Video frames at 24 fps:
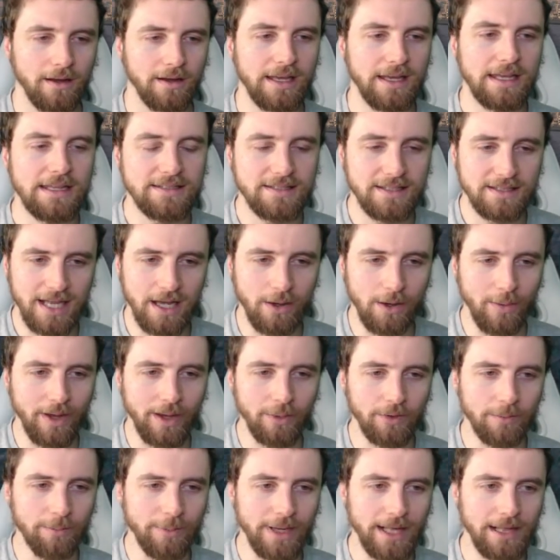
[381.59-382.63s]
Is this how I
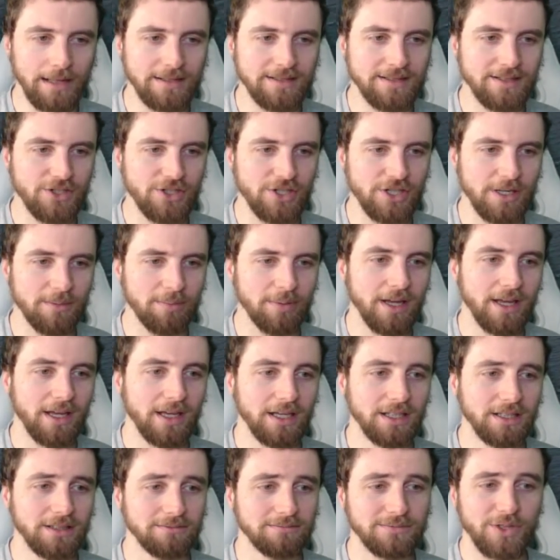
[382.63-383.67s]
would have balanced the ship?
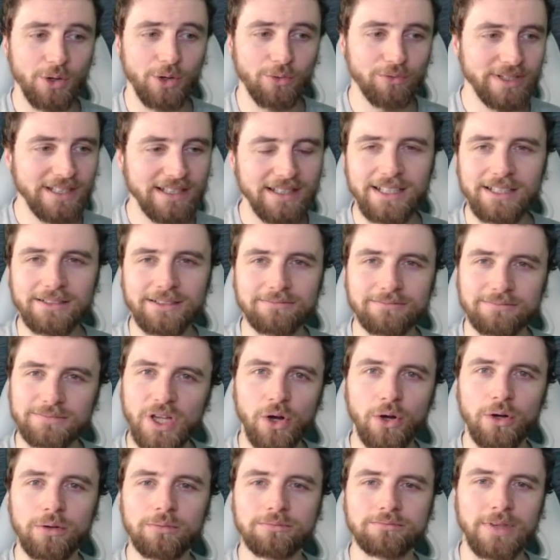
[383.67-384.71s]
Not really,
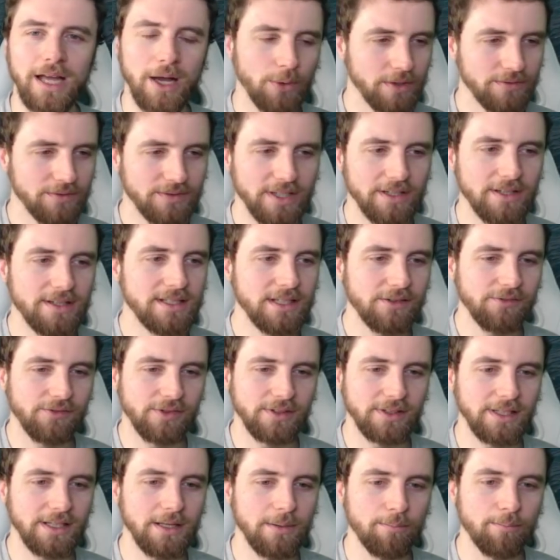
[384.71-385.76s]
no. I would have done it
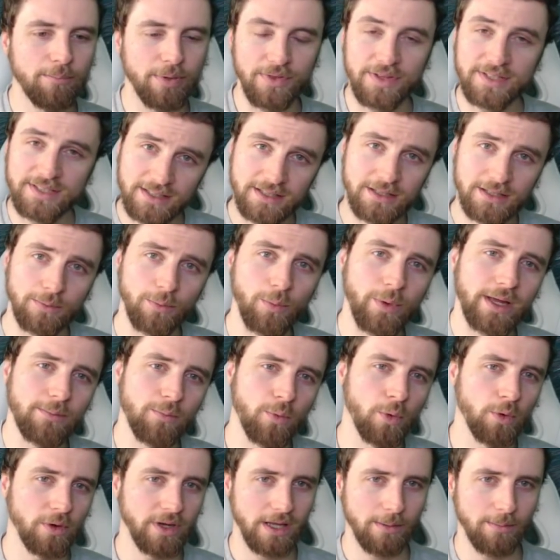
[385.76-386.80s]
differently, but this is the way
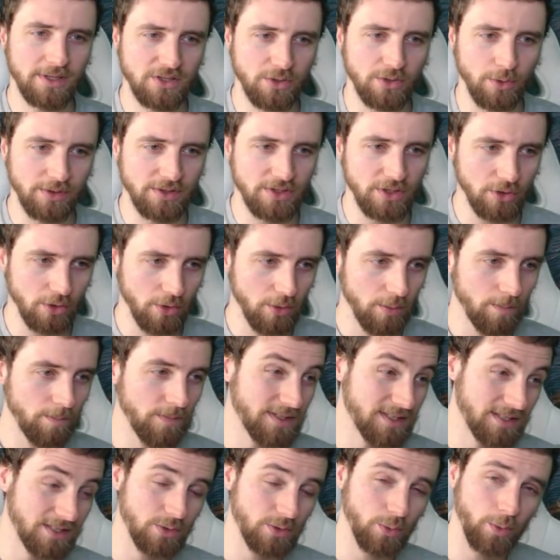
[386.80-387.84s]
wargaming is going to go.
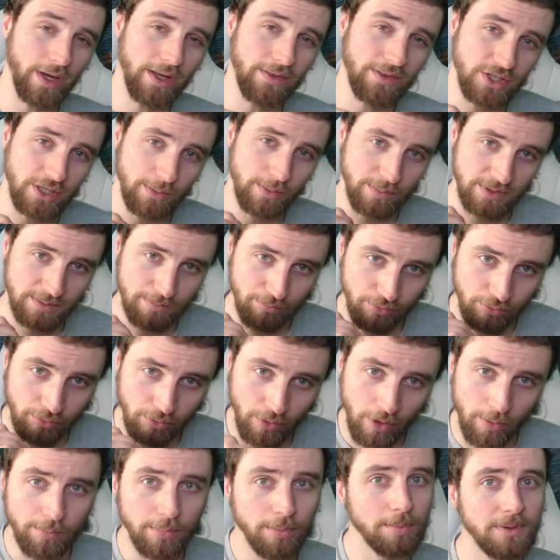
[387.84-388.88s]
This is the way the ship is
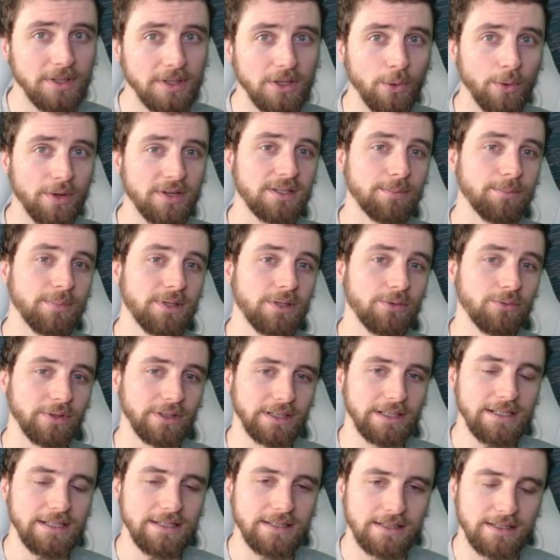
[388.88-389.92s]
probably going to be
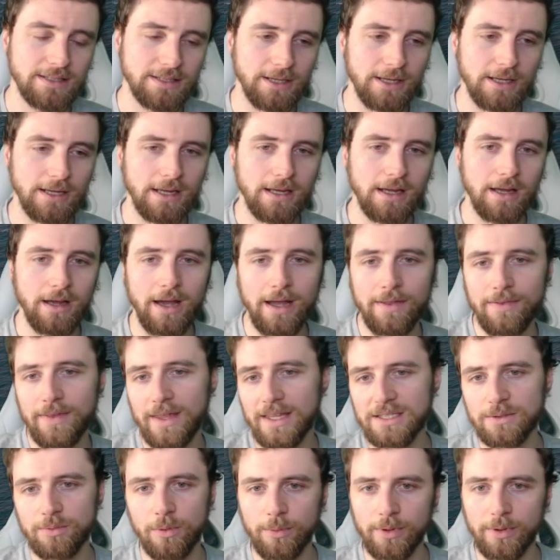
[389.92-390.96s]
released, and
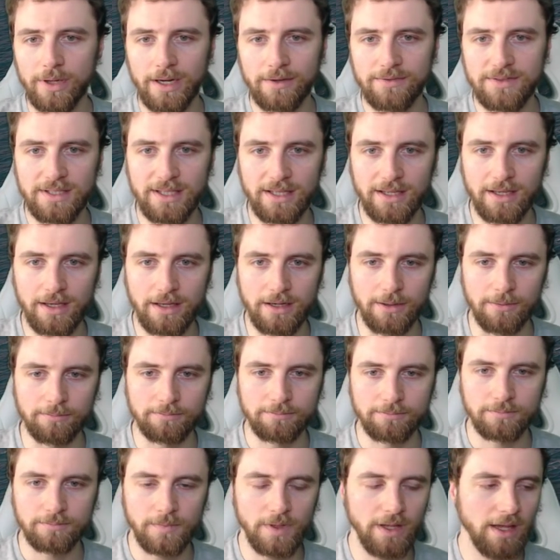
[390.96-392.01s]
that's what we're going to have to take at
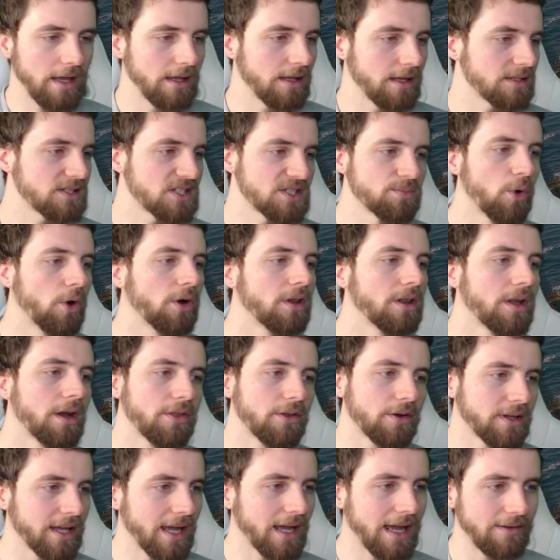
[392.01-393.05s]
it. Small
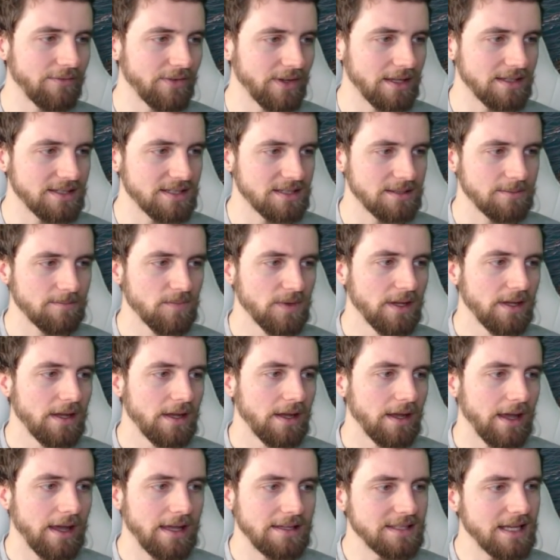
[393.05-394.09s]
other caveats.
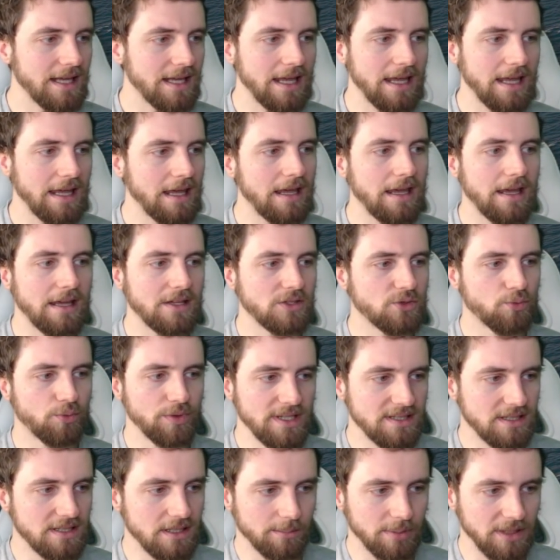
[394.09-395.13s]
Its AA is
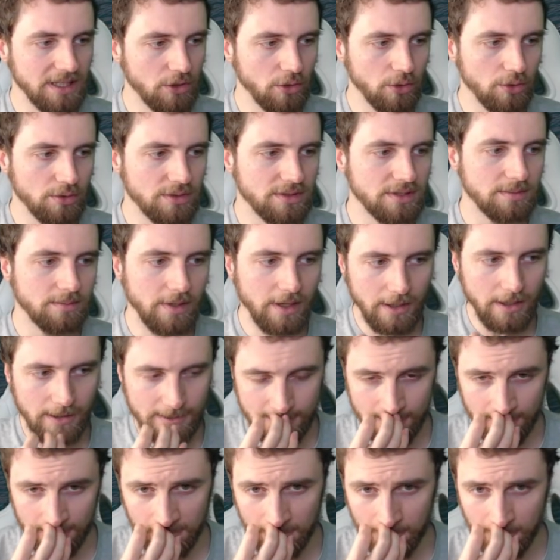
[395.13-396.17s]
reasonably good. It's
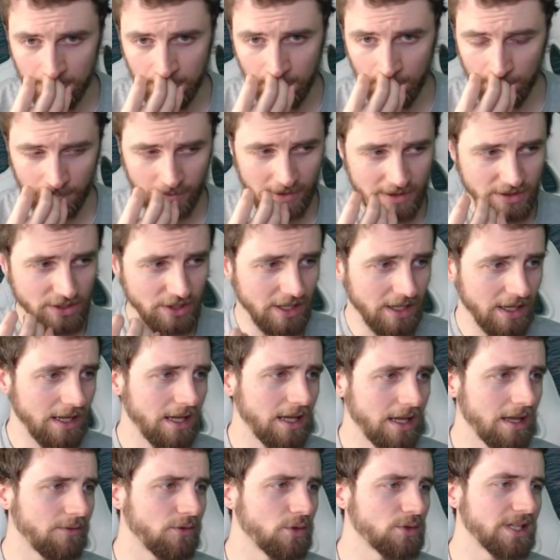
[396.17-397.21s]
got good long-range
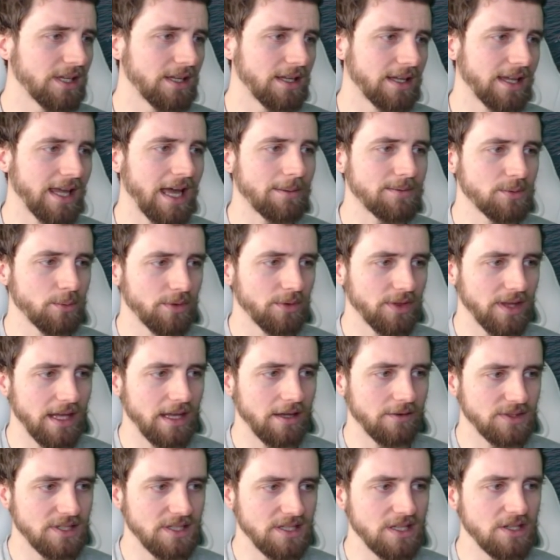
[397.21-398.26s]
AA. If you take a captain with
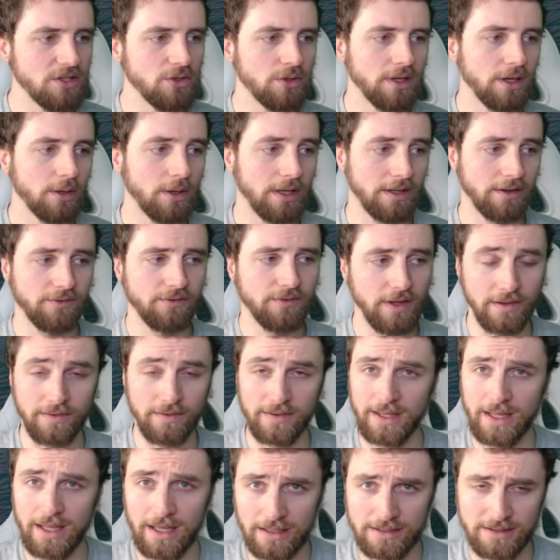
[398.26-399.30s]
AFT and
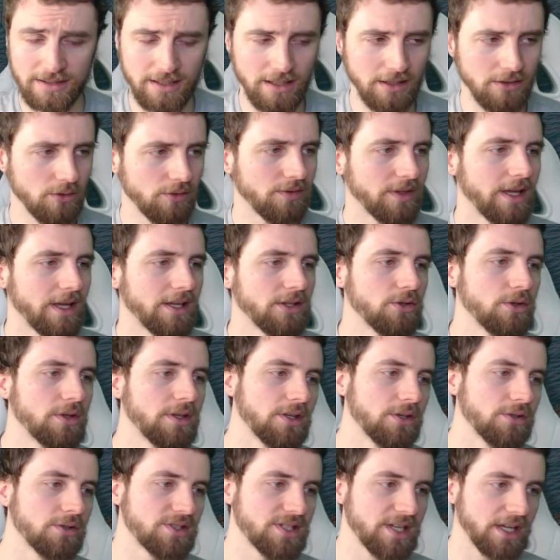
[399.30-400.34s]
the AA signal flag, you can
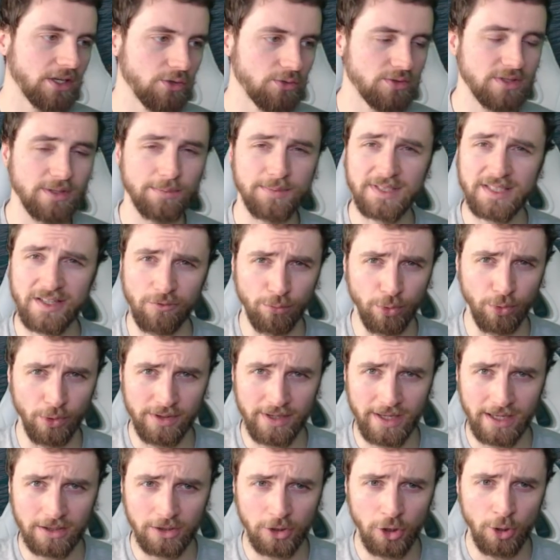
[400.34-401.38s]
get your secondaries up to
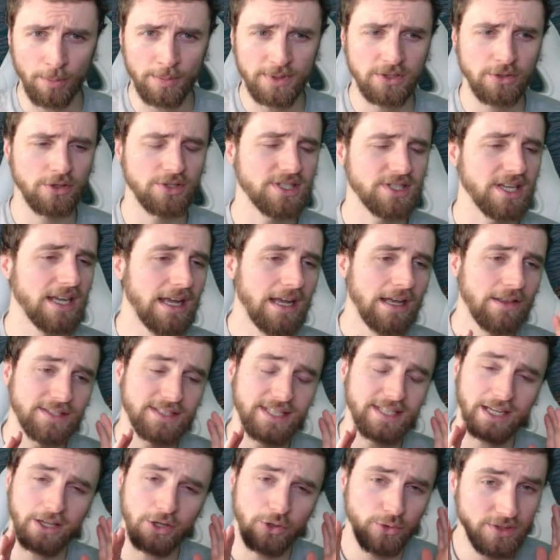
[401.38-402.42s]
7.9 kilometers. The
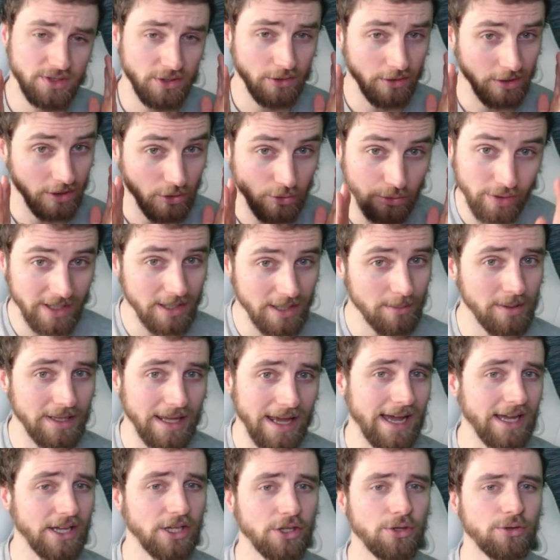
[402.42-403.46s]
secondaries are incredibly
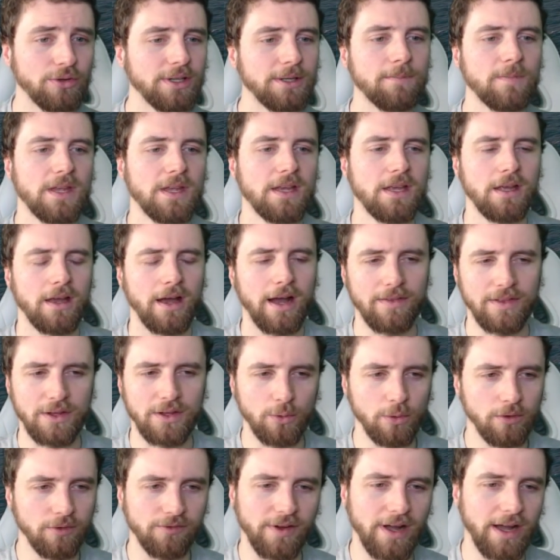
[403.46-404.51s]
accurate, and they
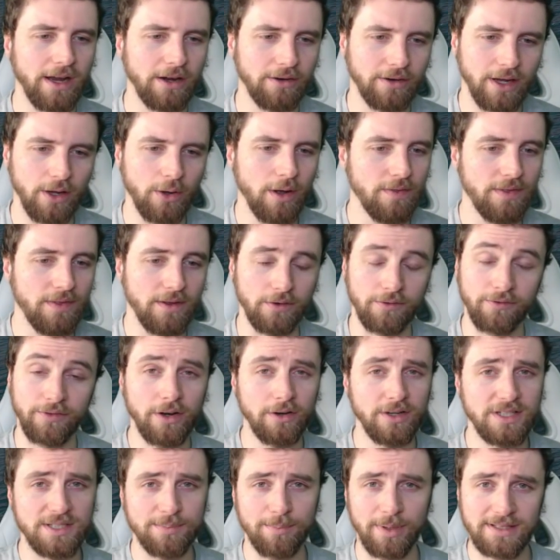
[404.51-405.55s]
will fire out, and they're
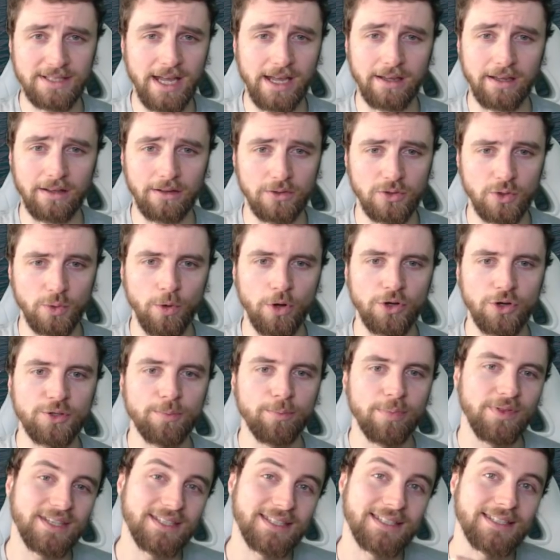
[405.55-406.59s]
very spectacular to watch.
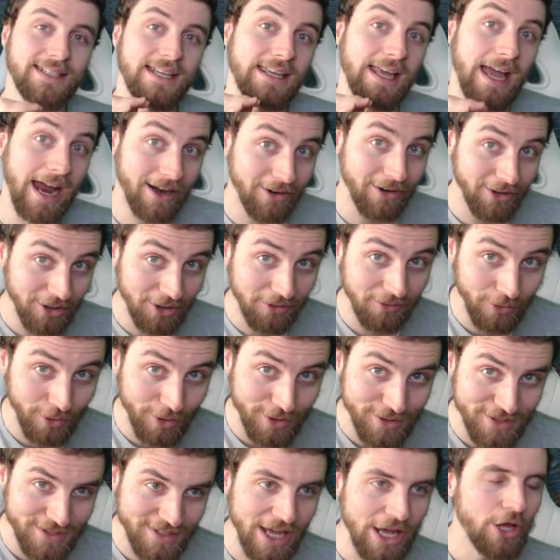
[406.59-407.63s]
But this is a carrier
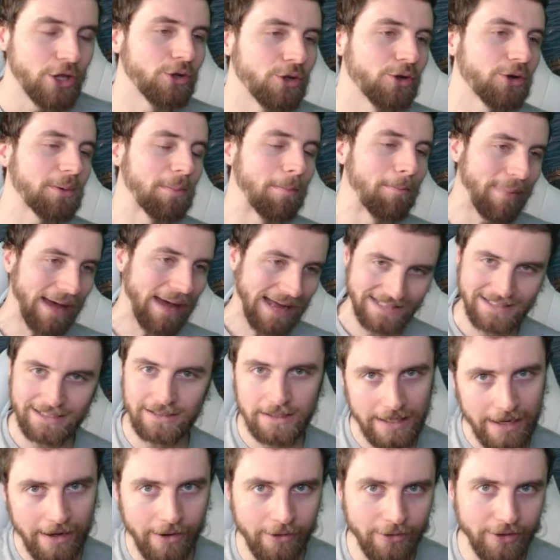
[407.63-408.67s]
first, not a battle
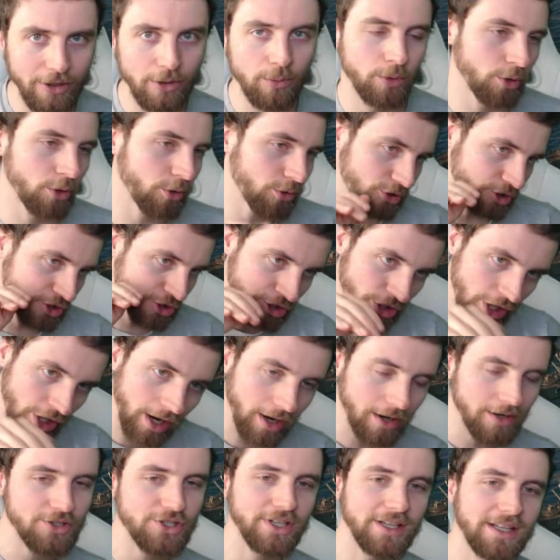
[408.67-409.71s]
carrier. We're not
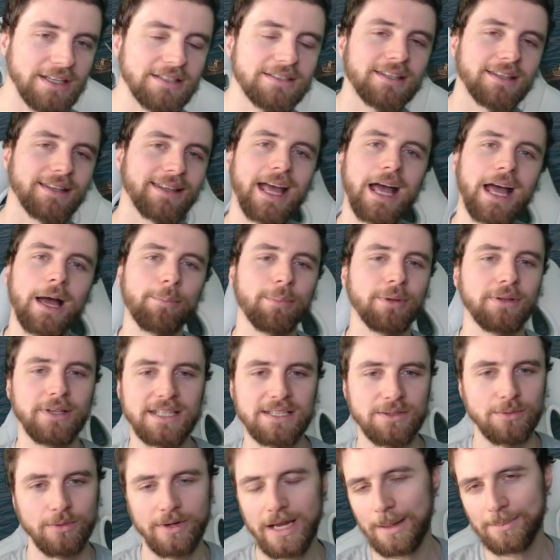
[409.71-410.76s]
charging into the cap
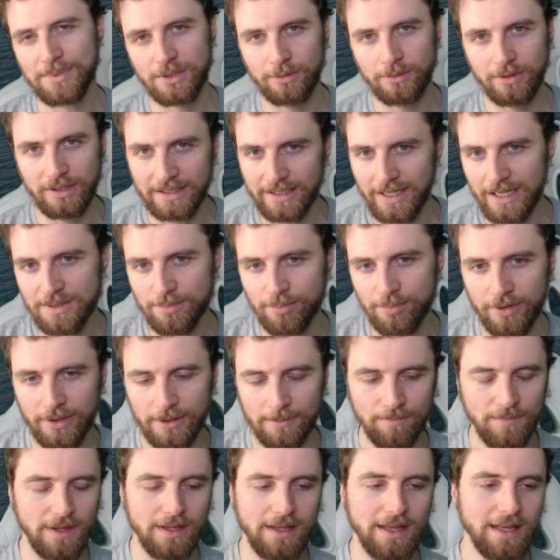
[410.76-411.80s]
unless we're absolutely desperate.